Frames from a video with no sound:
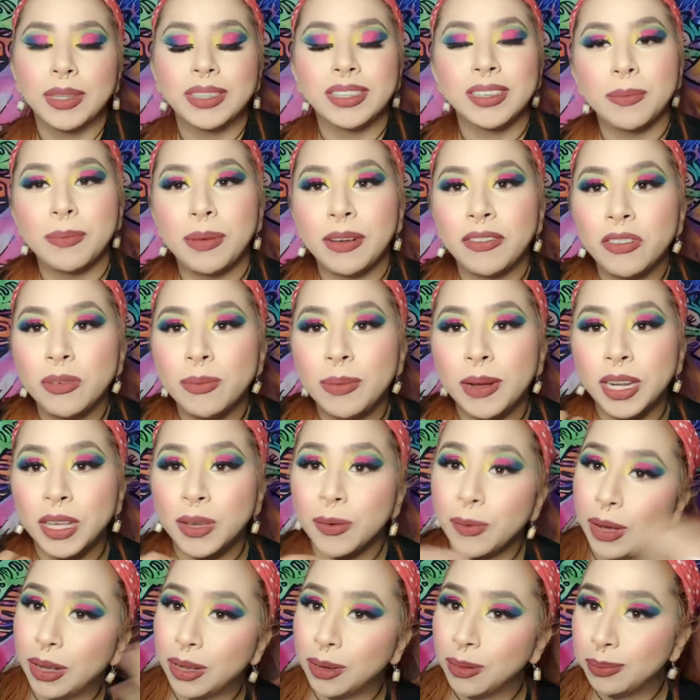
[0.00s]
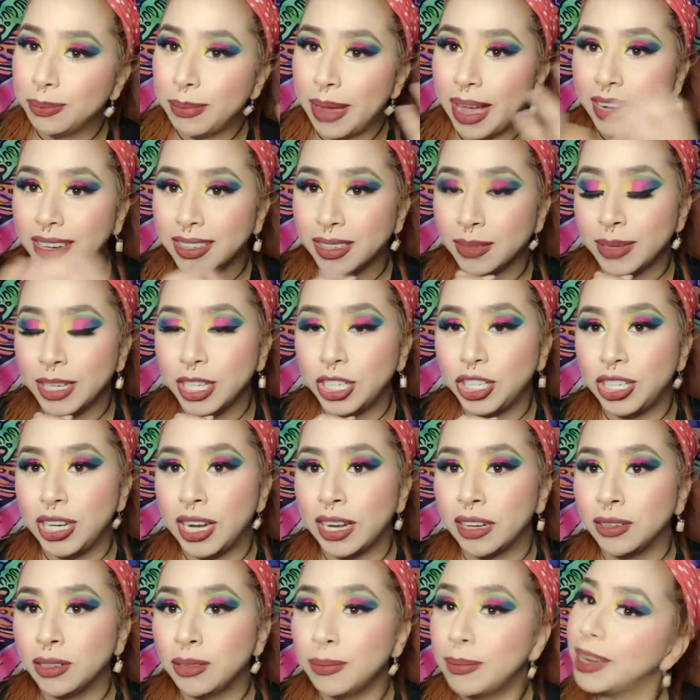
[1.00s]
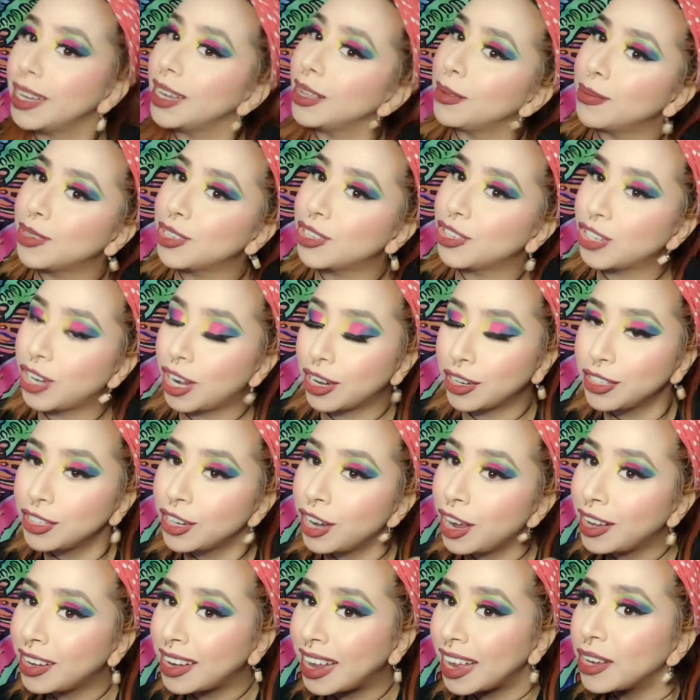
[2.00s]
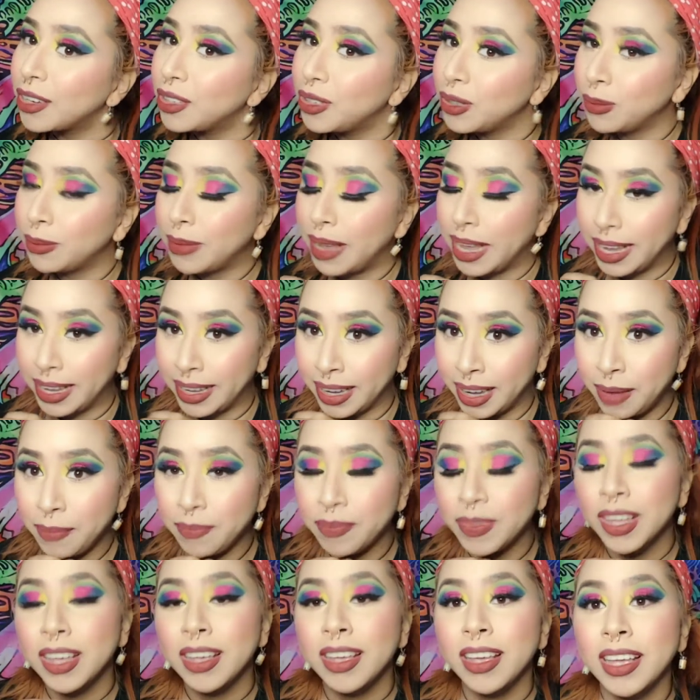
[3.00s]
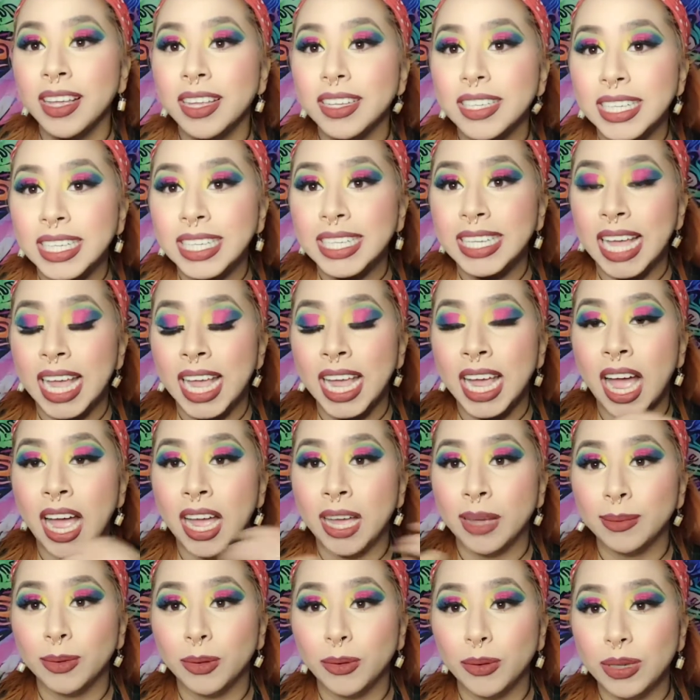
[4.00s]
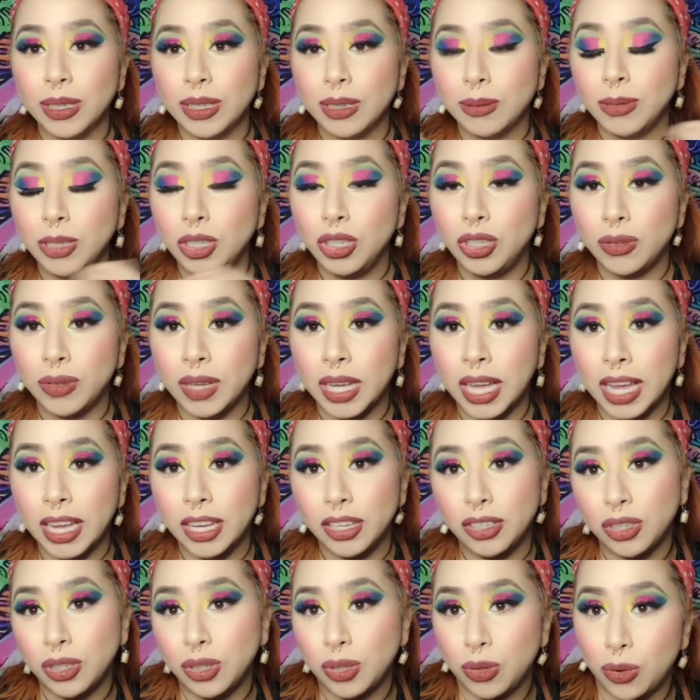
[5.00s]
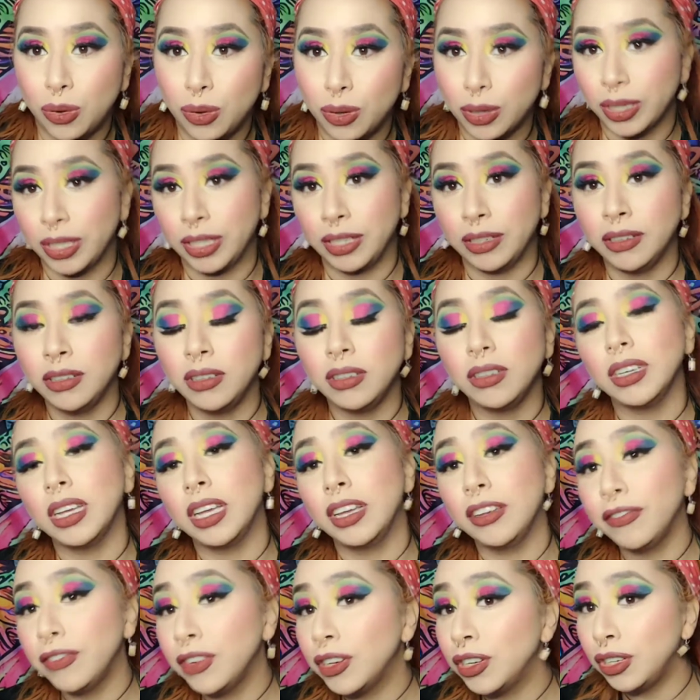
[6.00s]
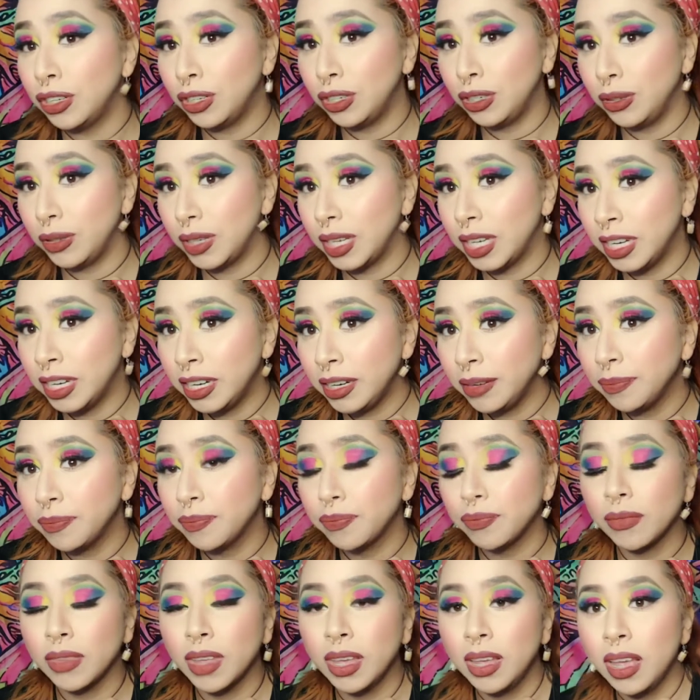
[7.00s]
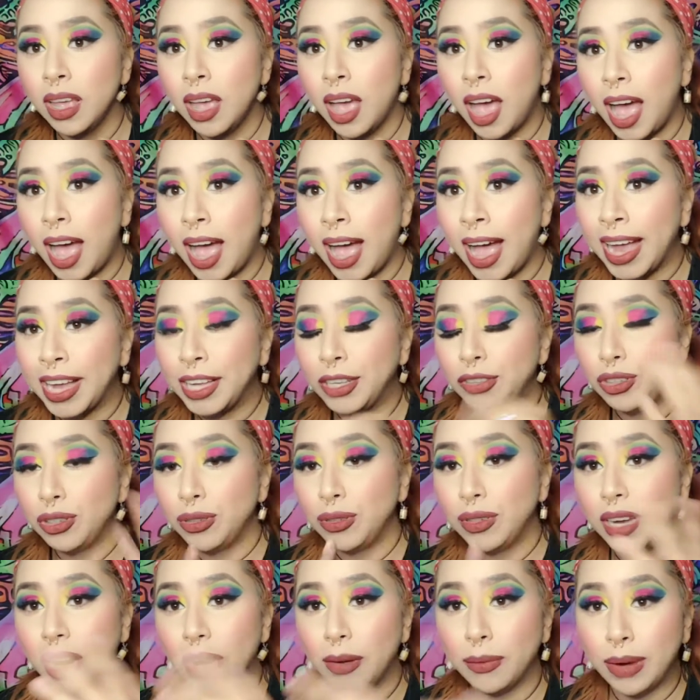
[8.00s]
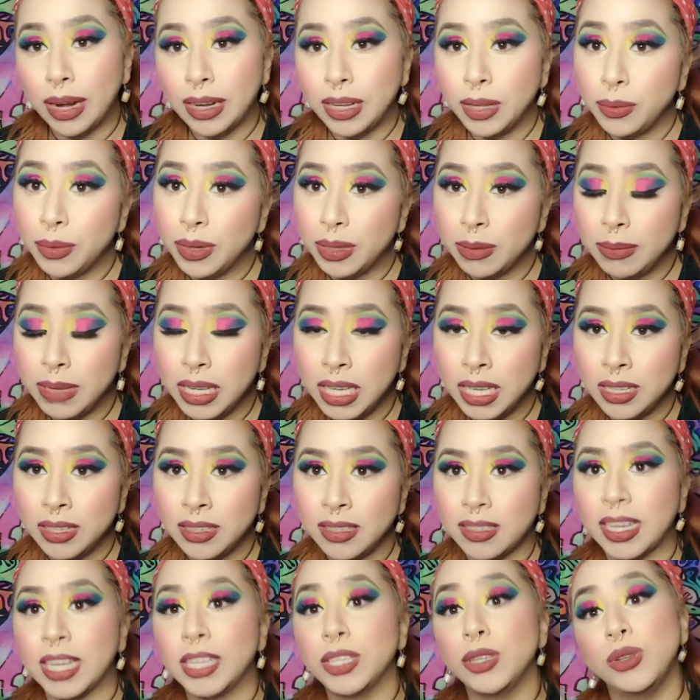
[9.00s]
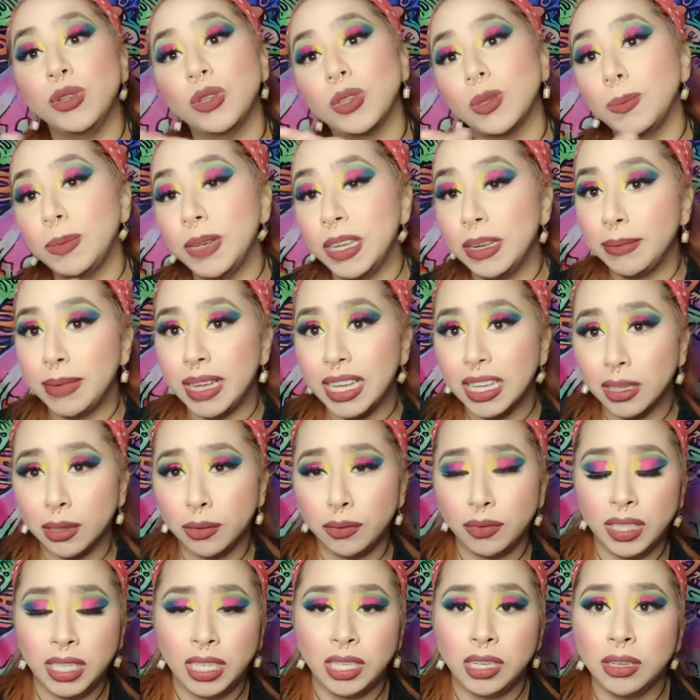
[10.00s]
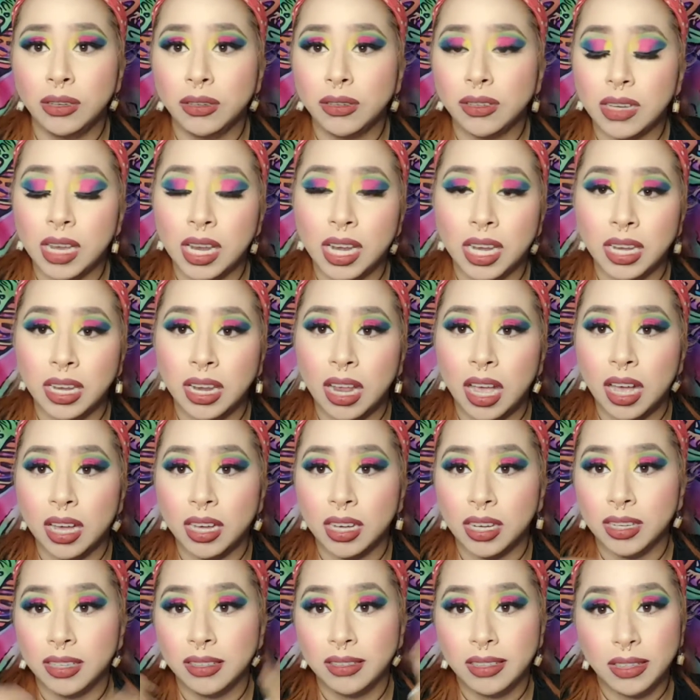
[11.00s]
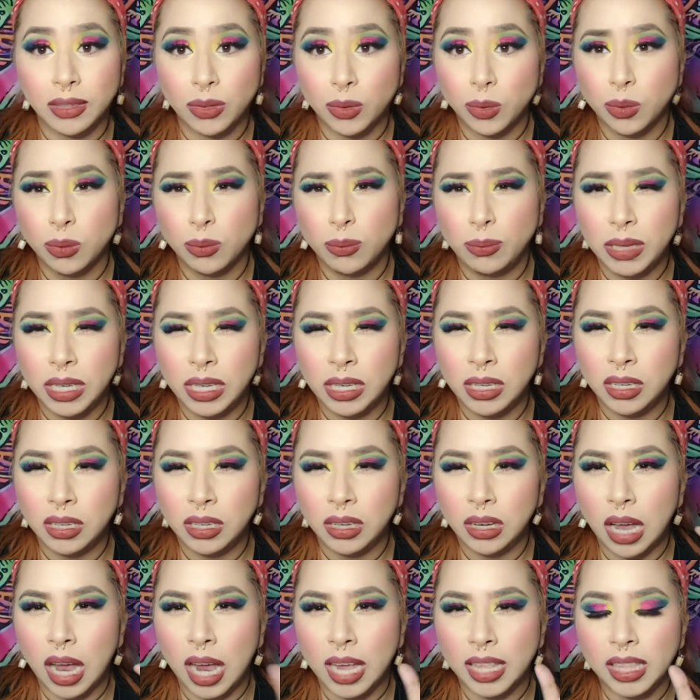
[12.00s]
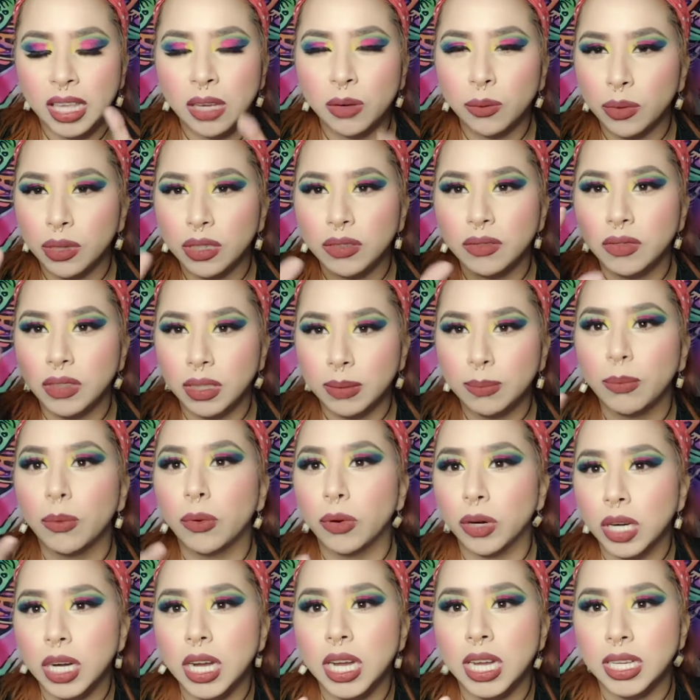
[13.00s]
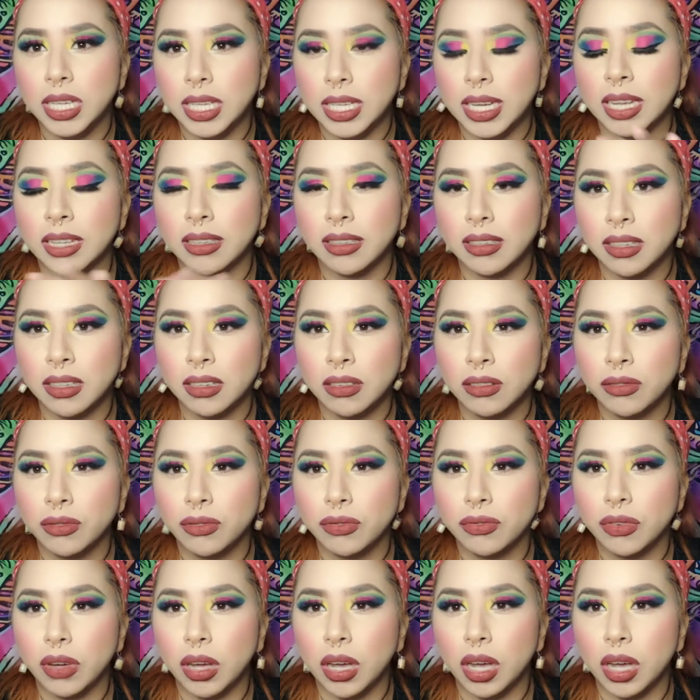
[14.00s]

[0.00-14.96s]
What's up everybody? Welcome back to my channel. My name is Cha-Cha and I do makeup. Today I am going to be doing a tutorial. If you're new here, I do get ready with me's, I do speed makeup videos and uh, this will be I think one of the more intensive